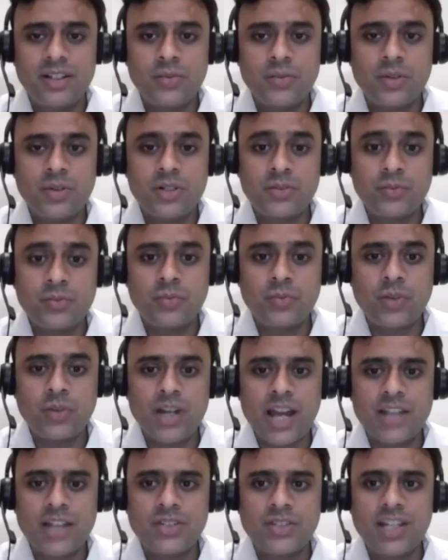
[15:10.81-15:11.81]
what
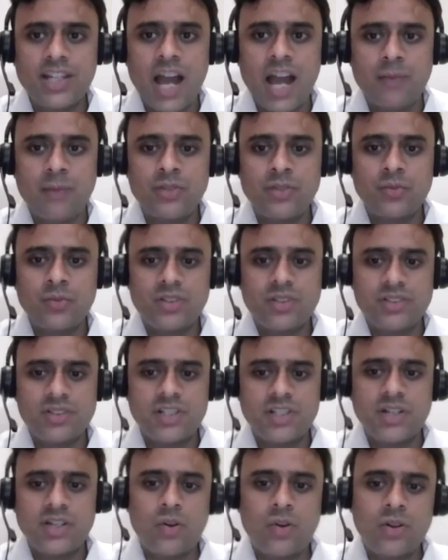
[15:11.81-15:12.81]
actually happened was
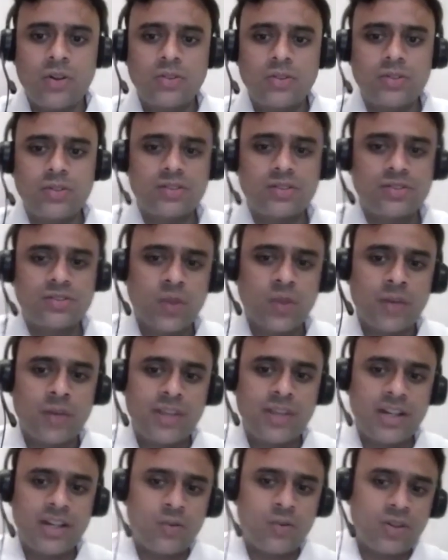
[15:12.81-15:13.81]
that although
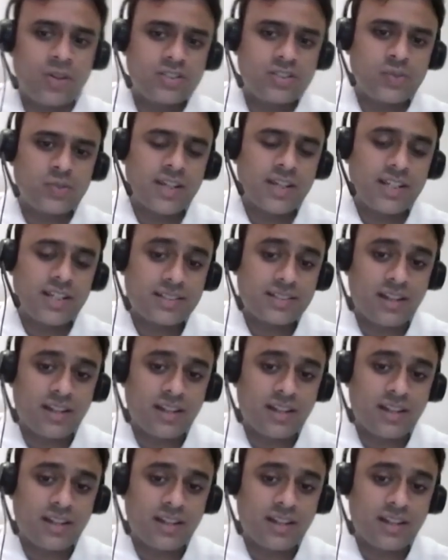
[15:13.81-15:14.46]
Swami had not swung his